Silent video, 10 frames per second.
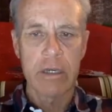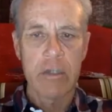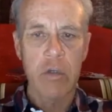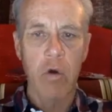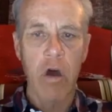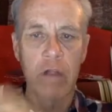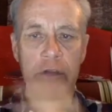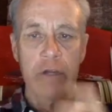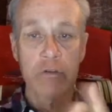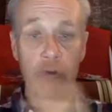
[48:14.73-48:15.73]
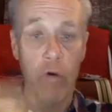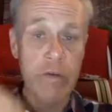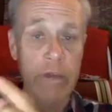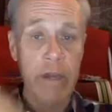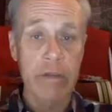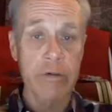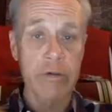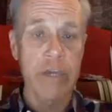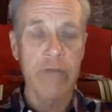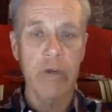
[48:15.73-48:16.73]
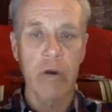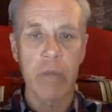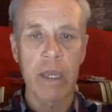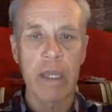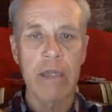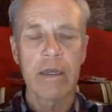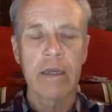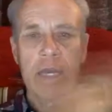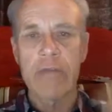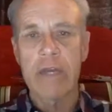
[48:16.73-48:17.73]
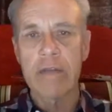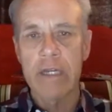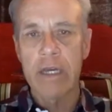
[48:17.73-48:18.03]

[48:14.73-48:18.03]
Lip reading: So all of the dorms down there are Safecoat paint, and then the